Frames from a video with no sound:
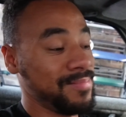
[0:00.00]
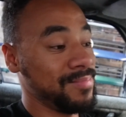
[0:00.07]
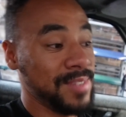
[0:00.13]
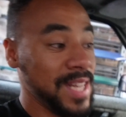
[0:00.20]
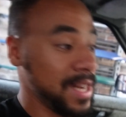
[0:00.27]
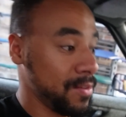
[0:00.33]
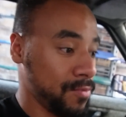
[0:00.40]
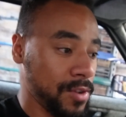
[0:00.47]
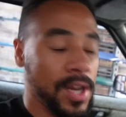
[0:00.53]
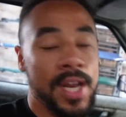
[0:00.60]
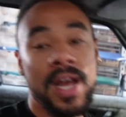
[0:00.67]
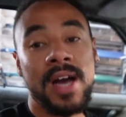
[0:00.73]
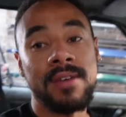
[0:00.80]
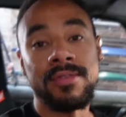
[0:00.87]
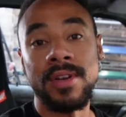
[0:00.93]
didn't really
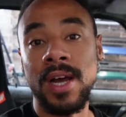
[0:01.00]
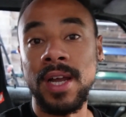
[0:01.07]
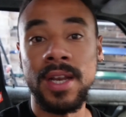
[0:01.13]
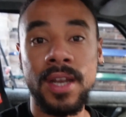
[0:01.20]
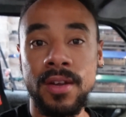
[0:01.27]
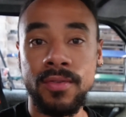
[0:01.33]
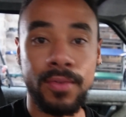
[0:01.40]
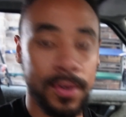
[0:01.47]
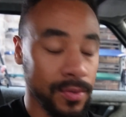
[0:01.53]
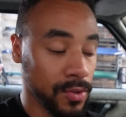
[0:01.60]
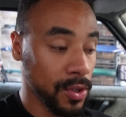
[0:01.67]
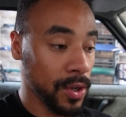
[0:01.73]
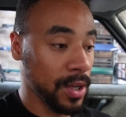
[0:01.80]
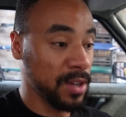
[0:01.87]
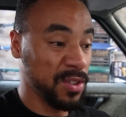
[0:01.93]
have an idea of what I was
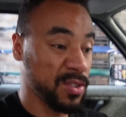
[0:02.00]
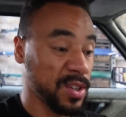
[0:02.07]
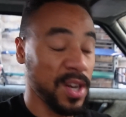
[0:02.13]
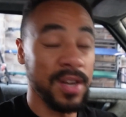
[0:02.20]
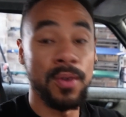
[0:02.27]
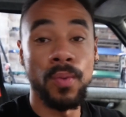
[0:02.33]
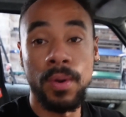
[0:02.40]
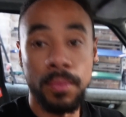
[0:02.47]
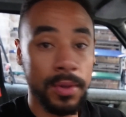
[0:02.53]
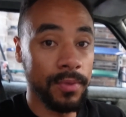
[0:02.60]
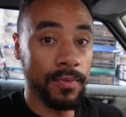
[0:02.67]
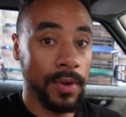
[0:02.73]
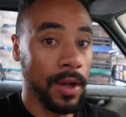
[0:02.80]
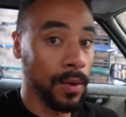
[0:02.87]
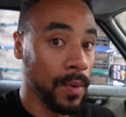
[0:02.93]
doing, I just kind of went with the
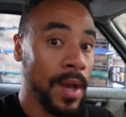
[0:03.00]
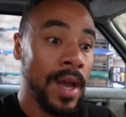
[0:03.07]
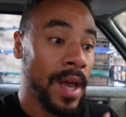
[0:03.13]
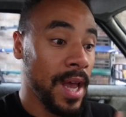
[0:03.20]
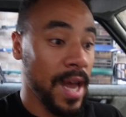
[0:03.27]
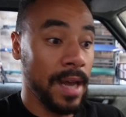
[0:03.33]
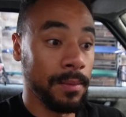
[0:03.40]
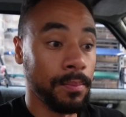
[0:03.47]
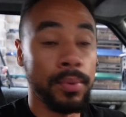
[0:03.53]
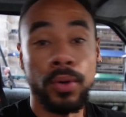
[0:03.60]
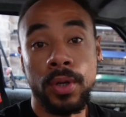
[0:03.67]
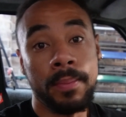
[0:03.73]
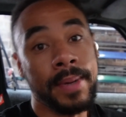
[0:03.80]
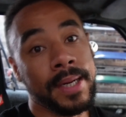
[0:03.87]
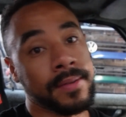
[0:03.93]
flow and put
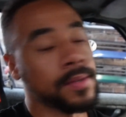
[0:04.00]
it back